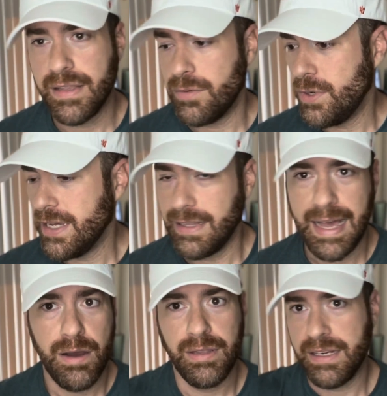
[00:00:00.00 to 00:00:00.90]
that we
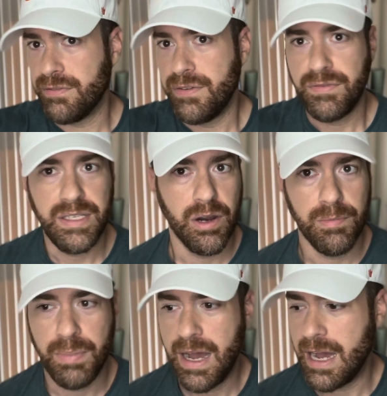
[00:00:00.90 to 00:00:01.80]
allow like a
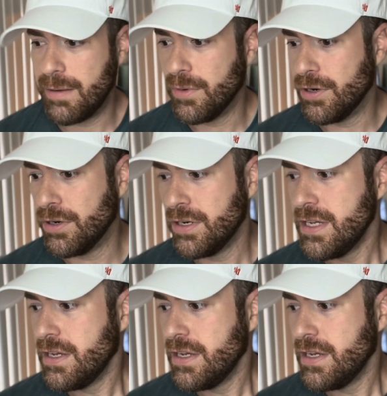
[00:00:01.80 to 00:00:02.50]
50-yard bomb, or